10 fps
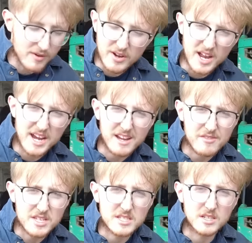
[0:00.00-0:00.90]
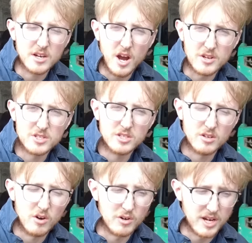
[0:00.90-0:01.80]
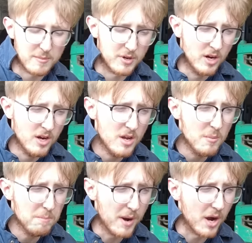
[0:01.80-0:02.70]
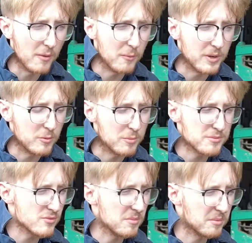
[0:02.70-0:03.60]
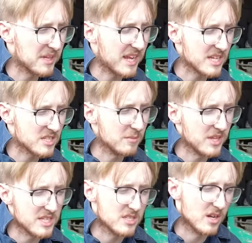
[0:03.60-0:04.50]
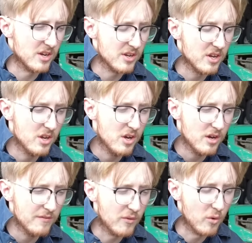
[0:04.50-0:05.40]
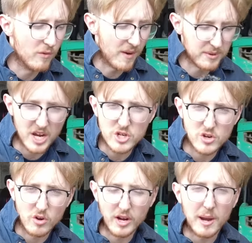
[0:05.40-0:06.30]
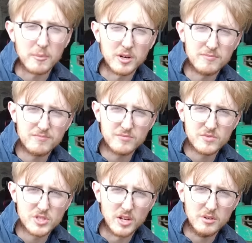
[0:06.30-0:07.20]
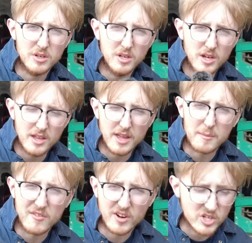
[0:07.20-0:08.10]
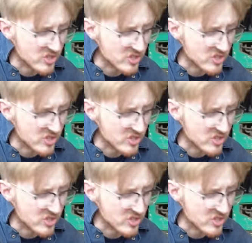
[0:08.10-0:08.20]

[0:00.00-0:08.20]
we haven't had any of this cut on camera, but we will probably get some of this done for fabrication on camera. So that will be very